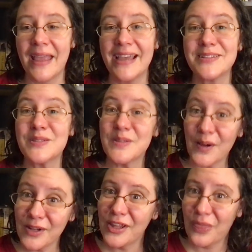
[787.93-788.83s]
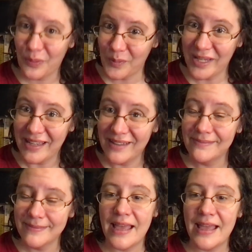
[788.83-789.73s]
I started three,
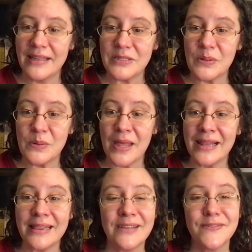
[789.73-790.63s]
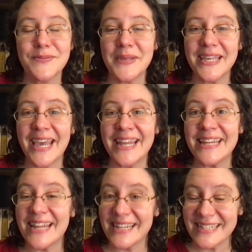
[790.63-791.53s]
so that leaves me at
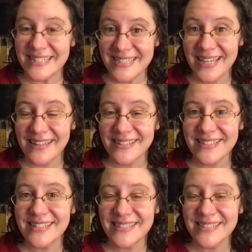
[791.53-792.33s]
96